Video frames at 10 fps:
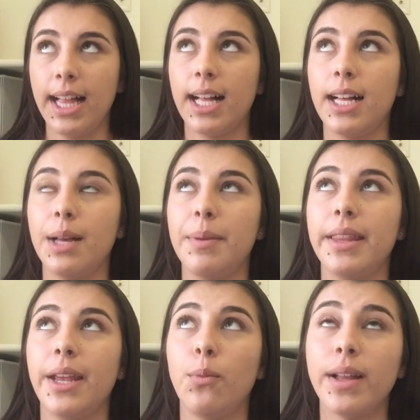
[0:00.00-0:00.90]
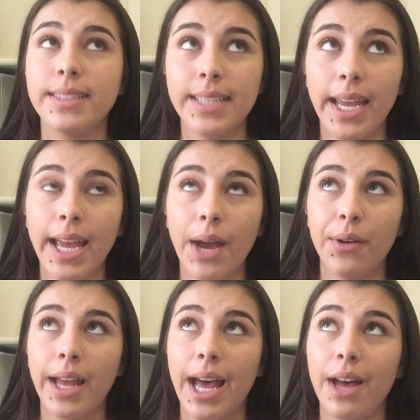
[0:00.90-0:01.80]
Um, and then Wednesday, I
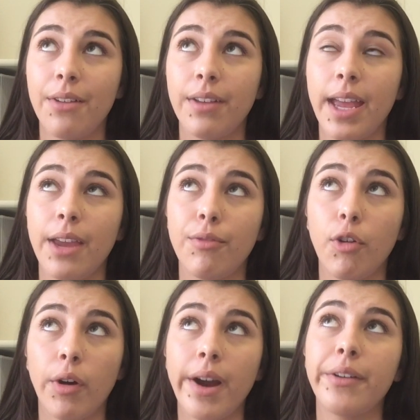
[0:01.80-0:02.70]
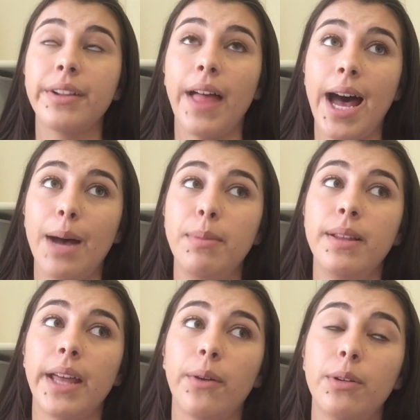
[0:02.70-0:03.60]
would have a four hour
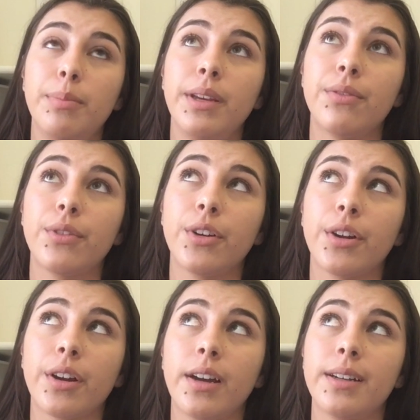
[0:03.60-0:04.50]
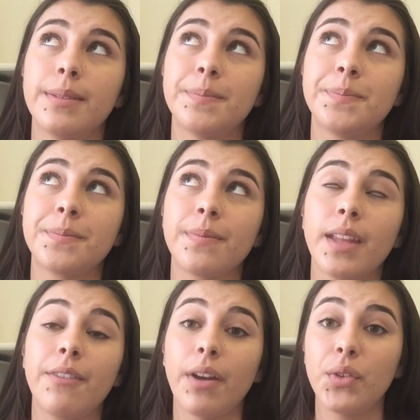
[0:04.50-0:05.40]
lab that would be for um,
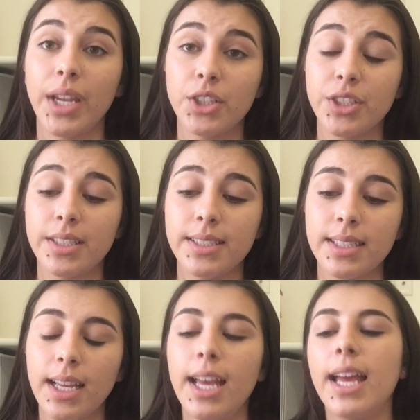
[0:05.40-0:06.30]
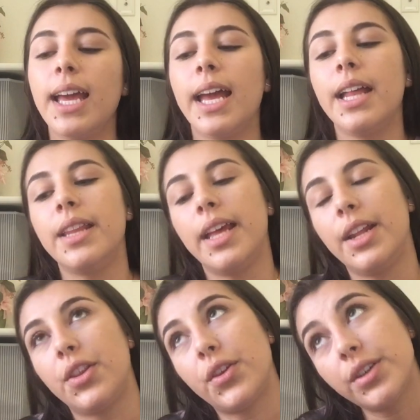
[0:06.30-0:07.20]
foundations. And
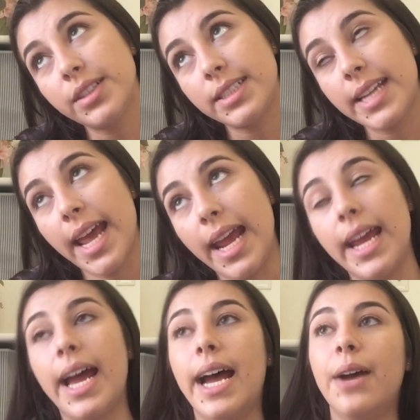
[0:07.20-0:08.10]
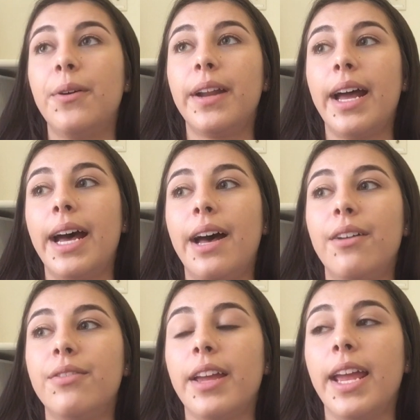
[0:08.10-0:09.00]
then Thursday, I would
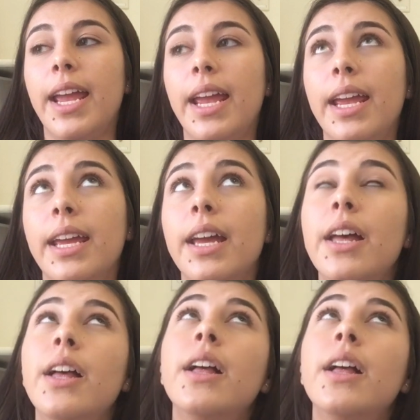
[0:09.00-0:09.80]
have a